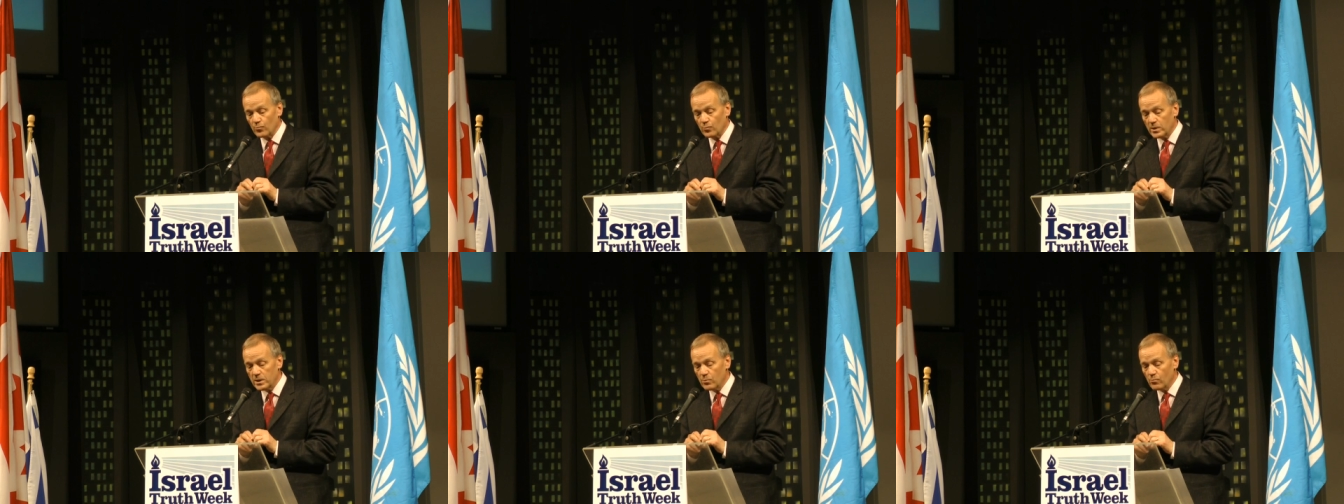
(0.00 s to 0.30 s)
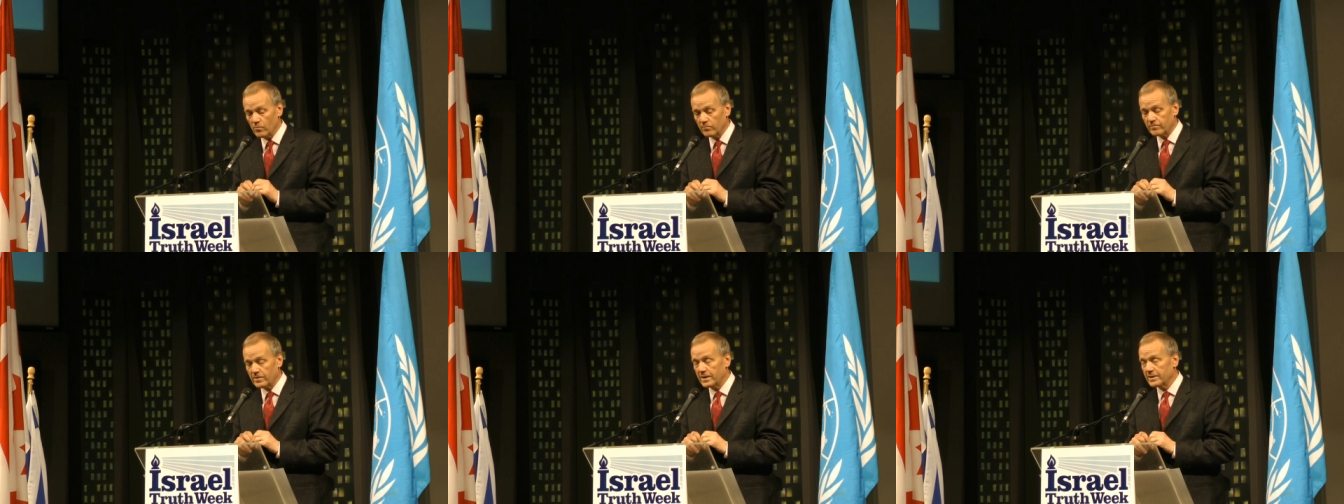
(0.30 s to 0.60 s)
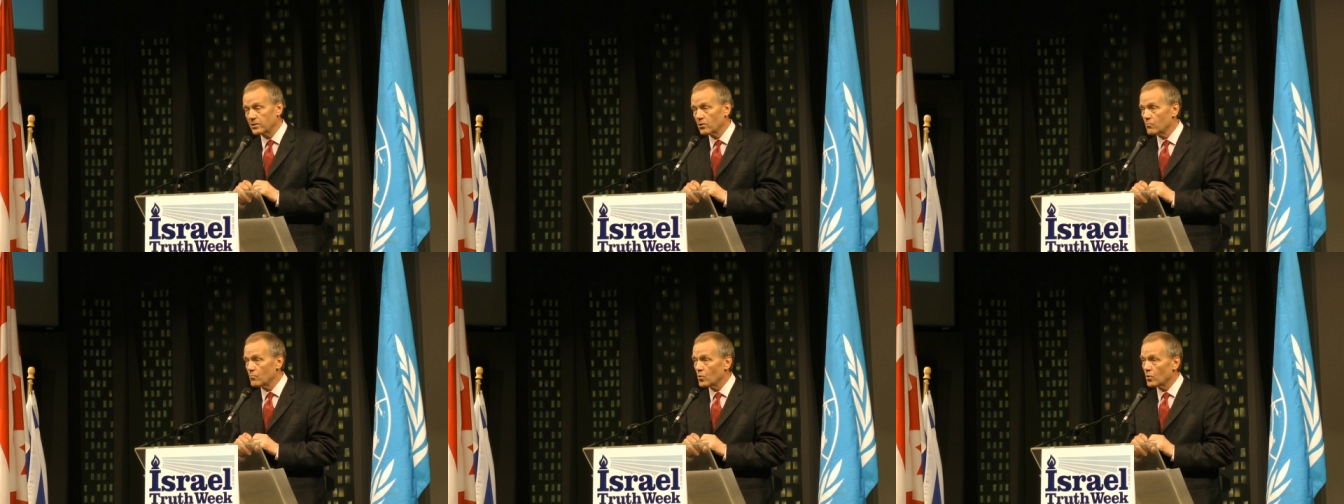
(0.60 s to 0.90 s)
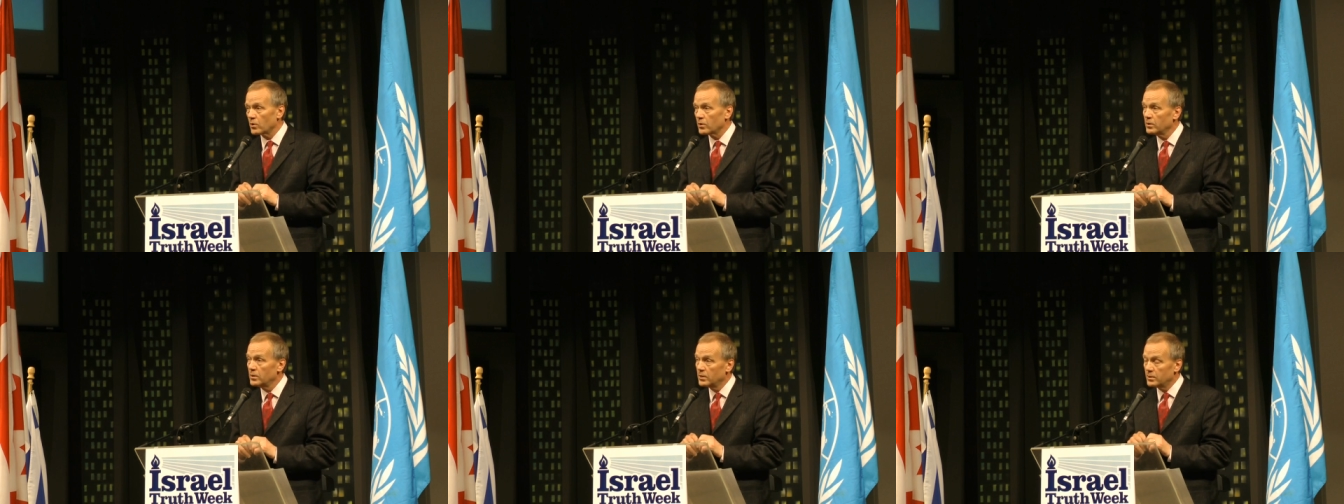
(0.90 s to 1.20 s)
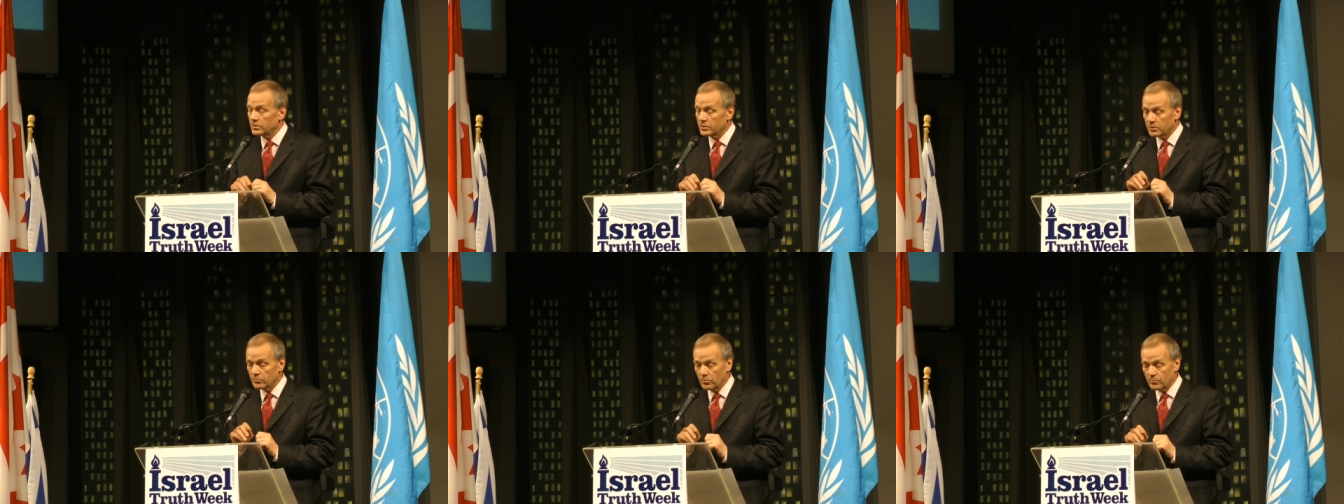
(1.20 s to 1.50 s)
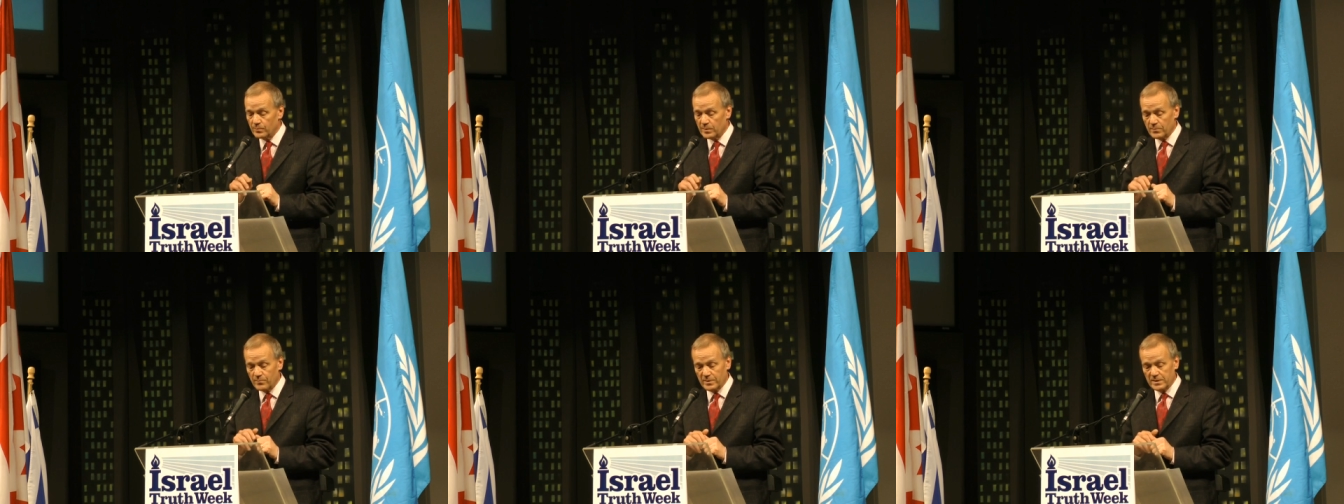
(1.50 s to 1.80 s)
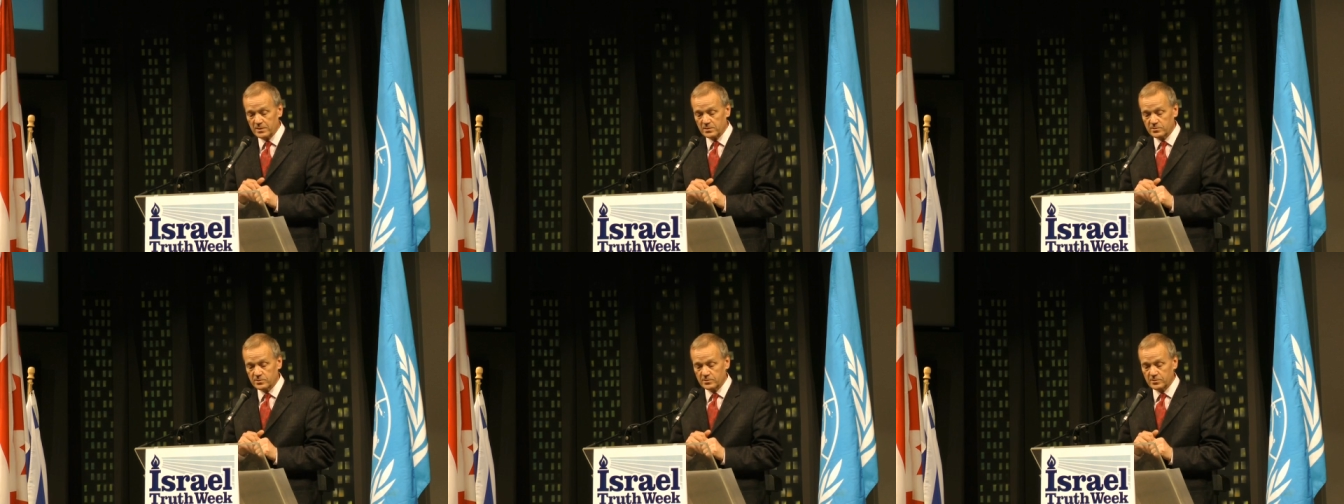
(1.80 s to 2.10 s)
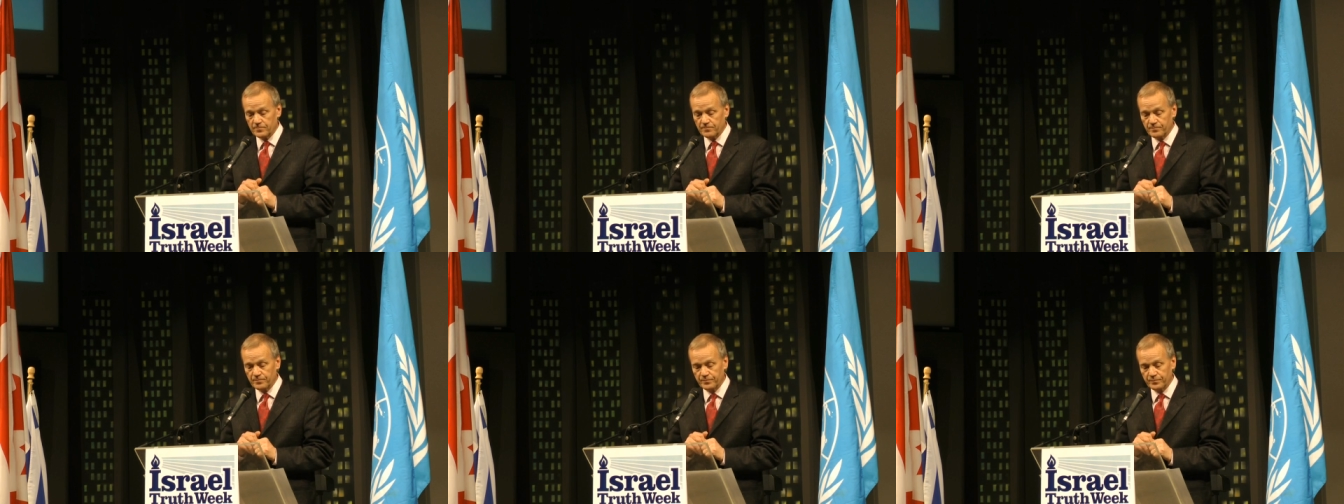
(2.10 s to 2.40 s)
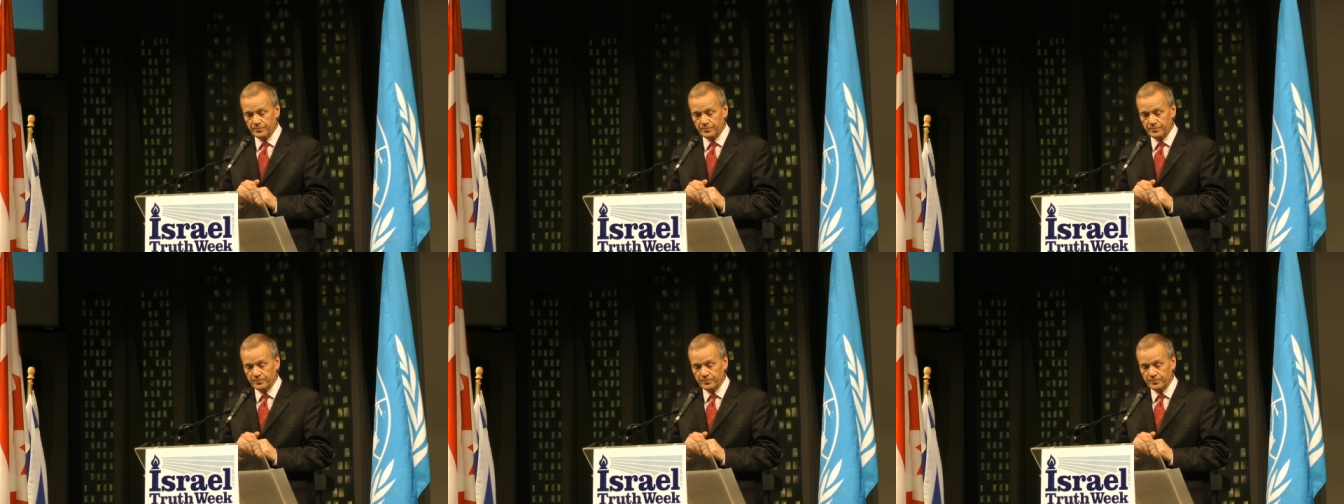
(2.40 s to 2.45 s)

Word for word: "We will fight no more," there would be peace.